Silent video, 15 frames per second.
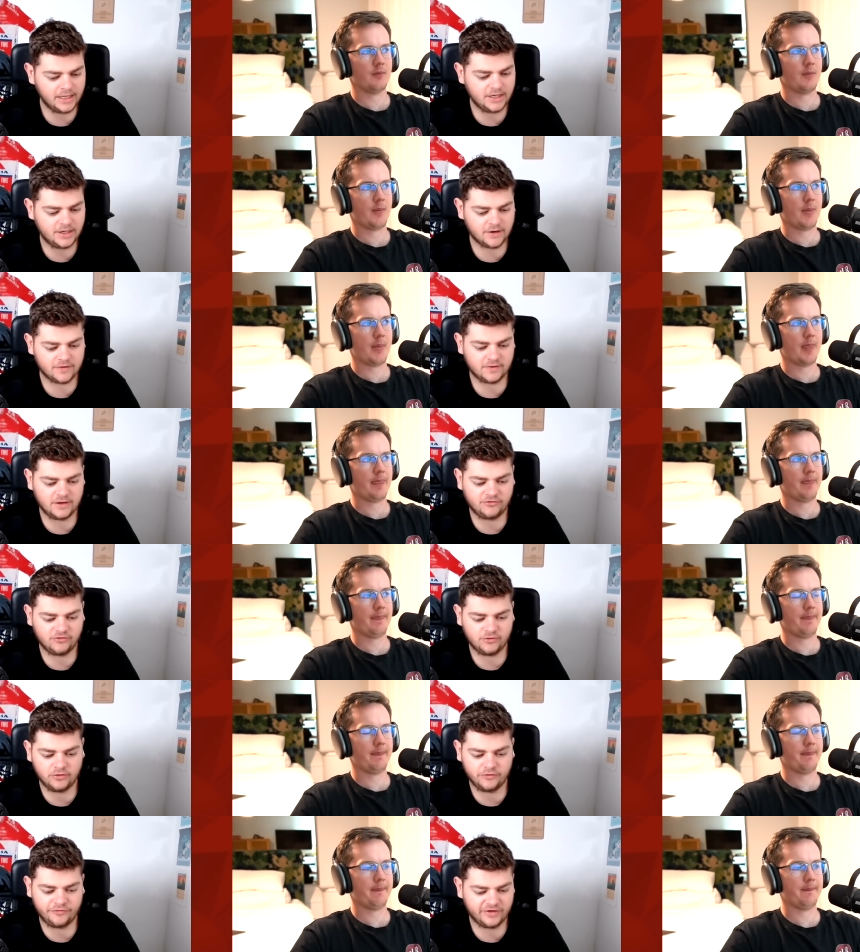Speaker 1: he doesn't need to
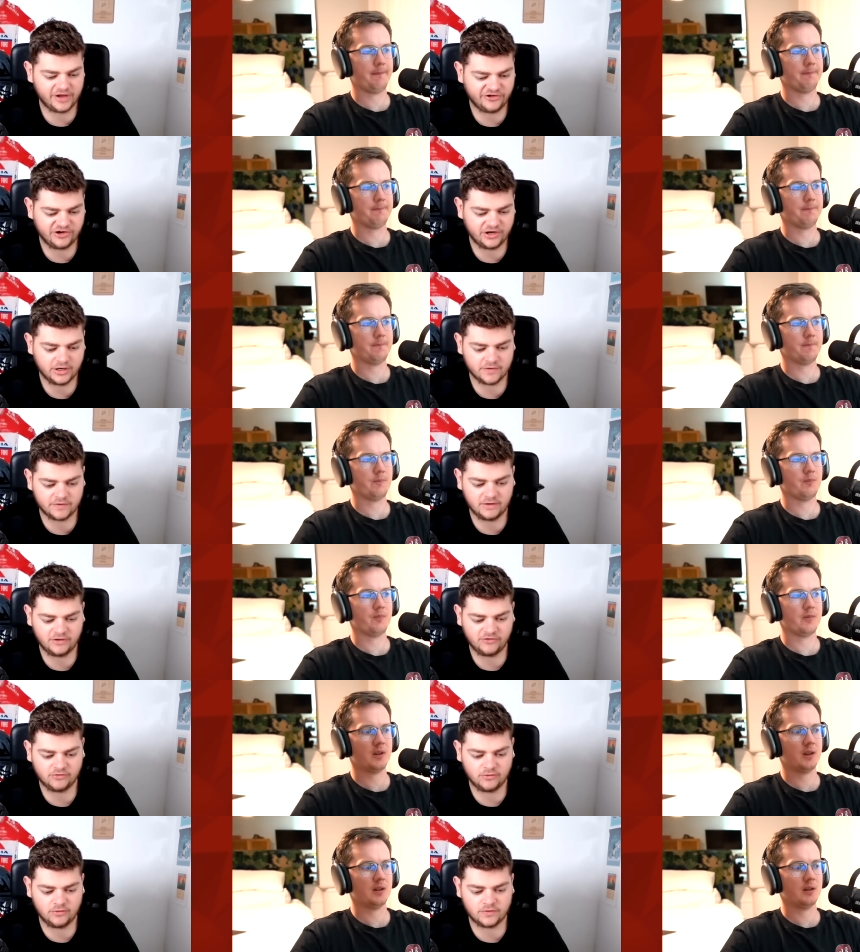do, Flesch he doesn't need
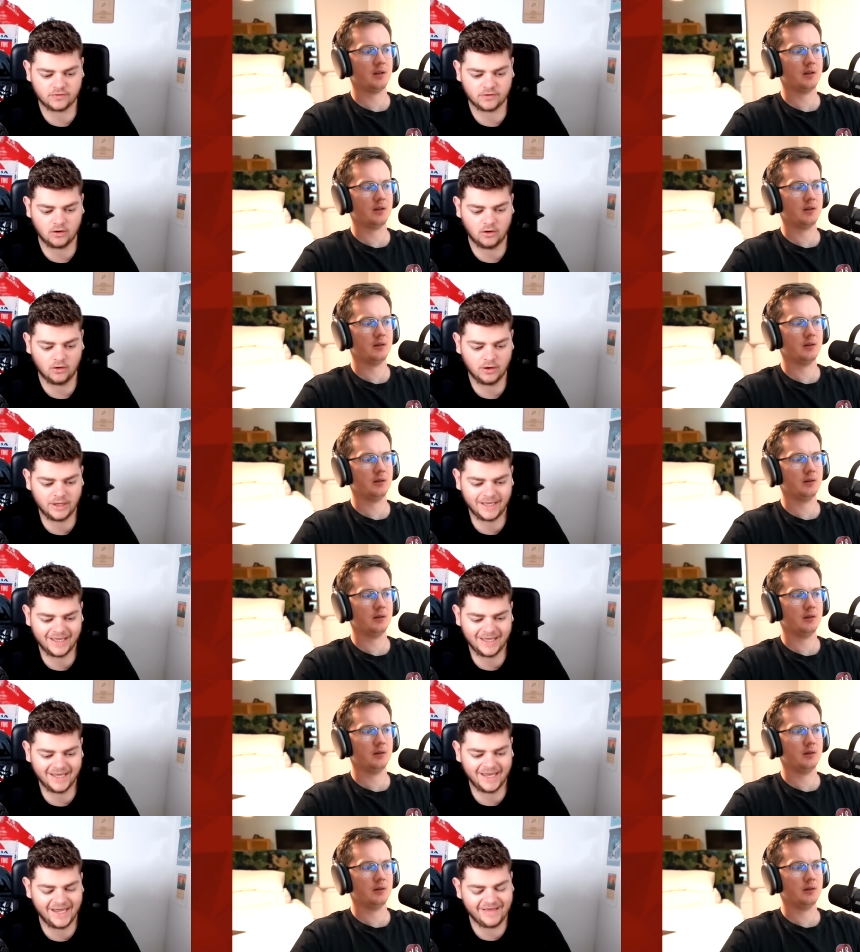to do. So
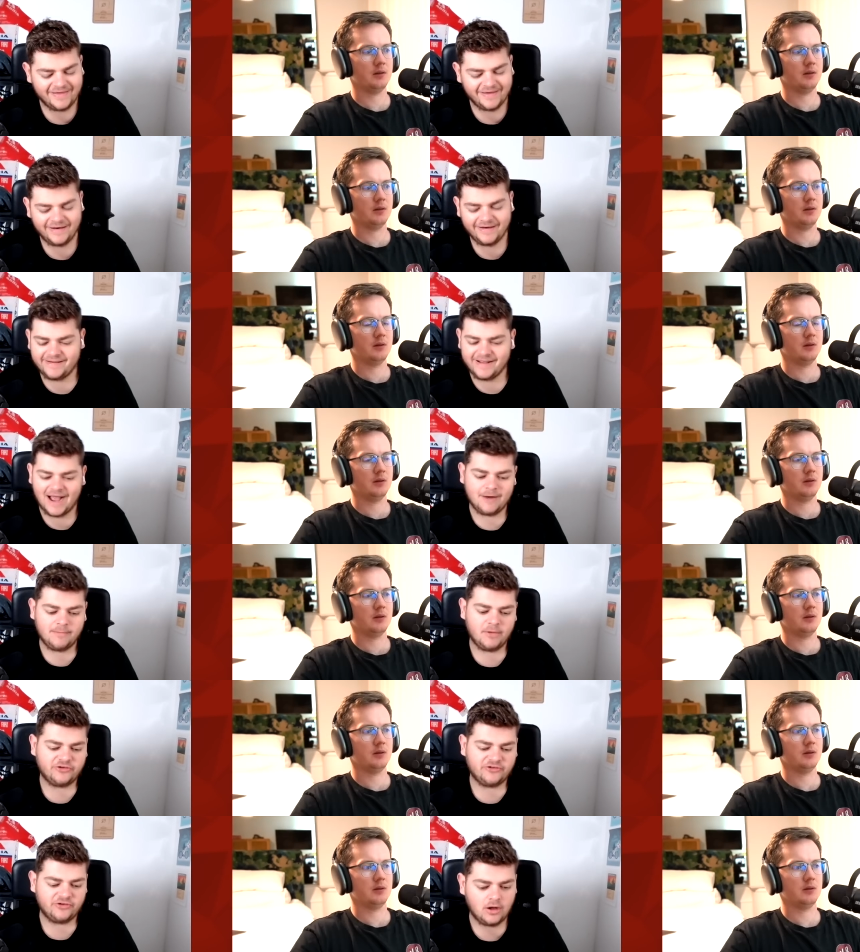is it that
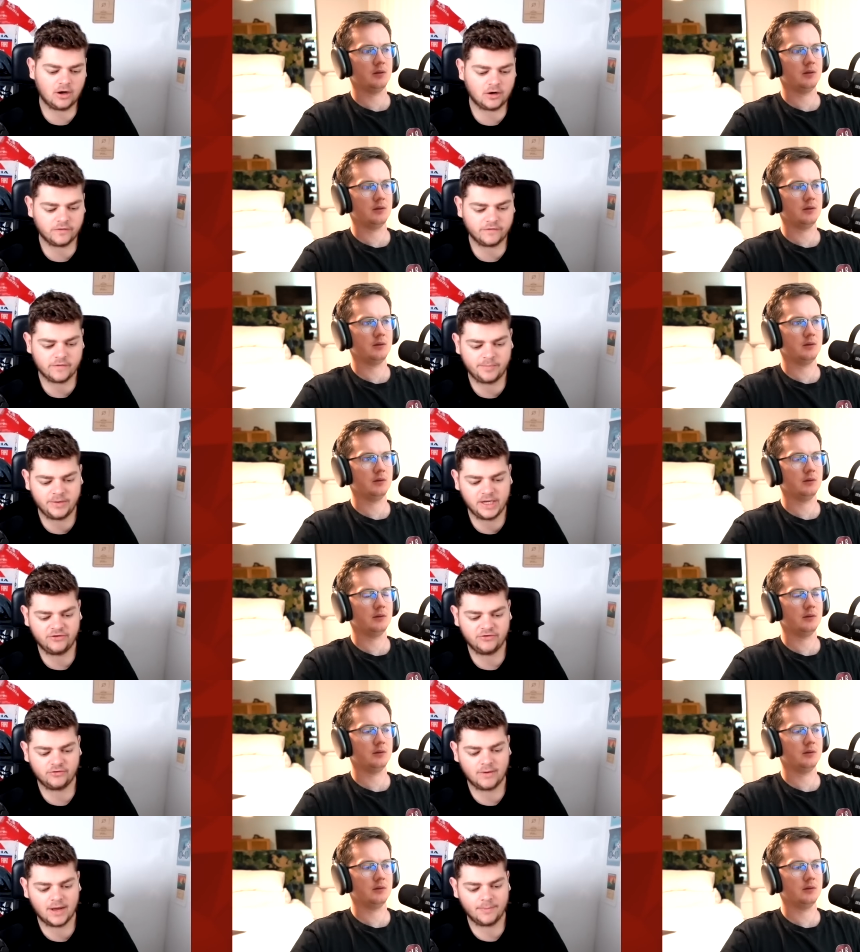much longer of a peak to
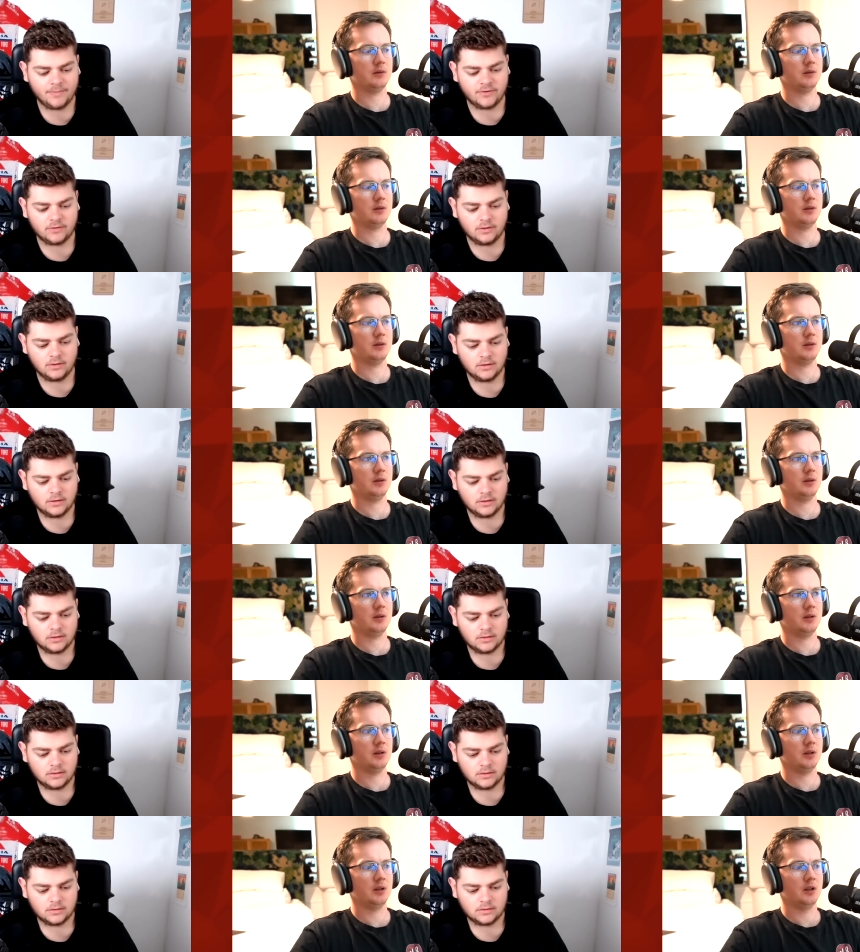do Amstel?
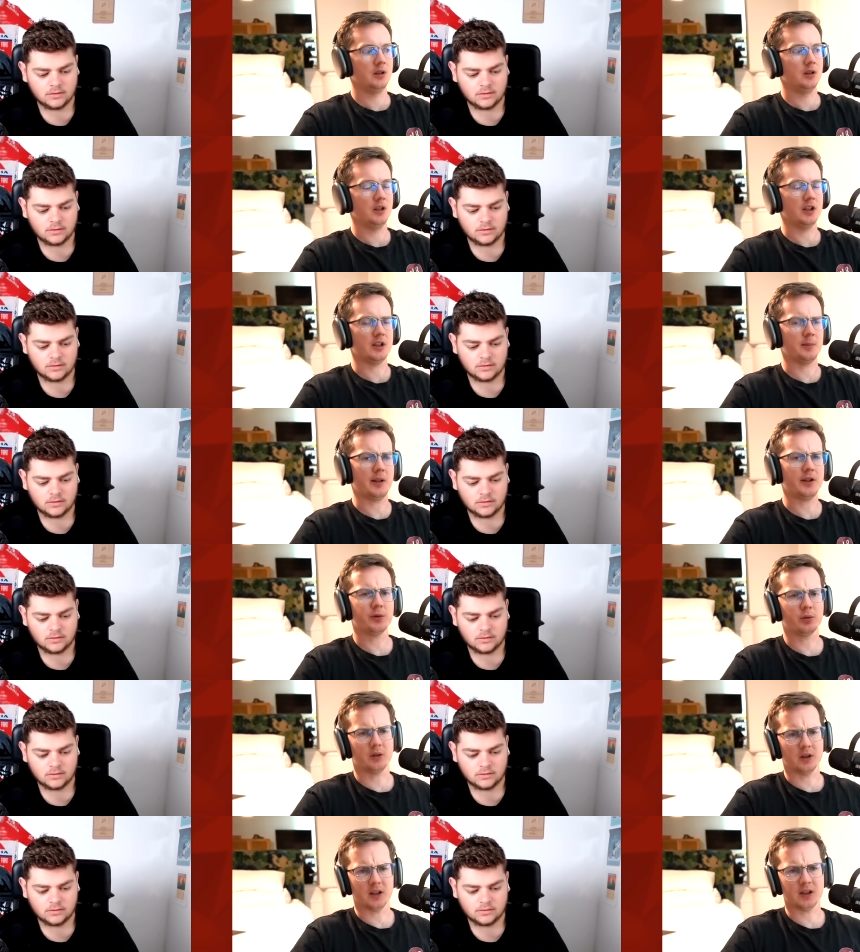It
Speaker 2: depends
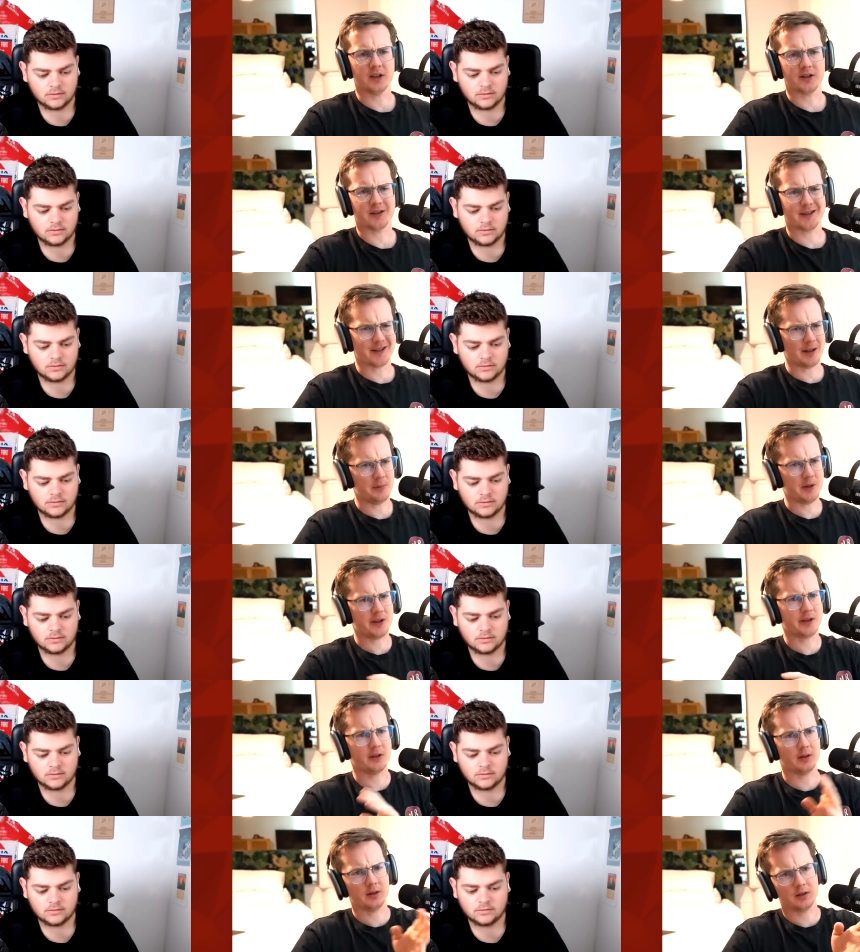where it is because they move
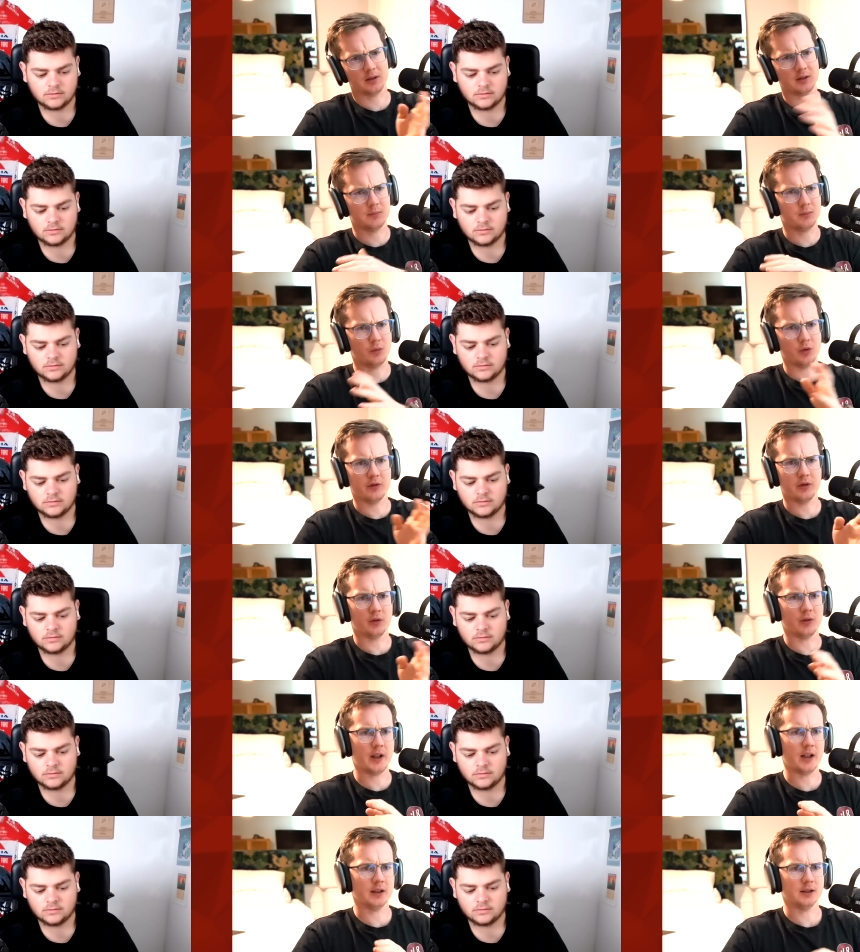it
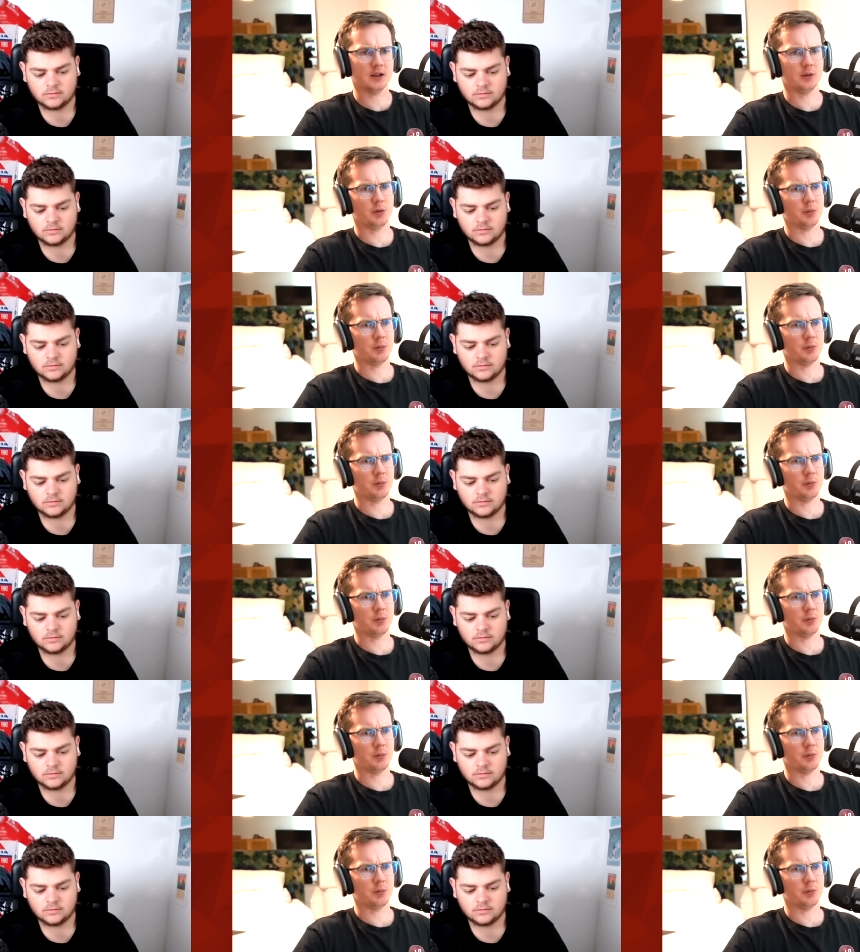around a little bit,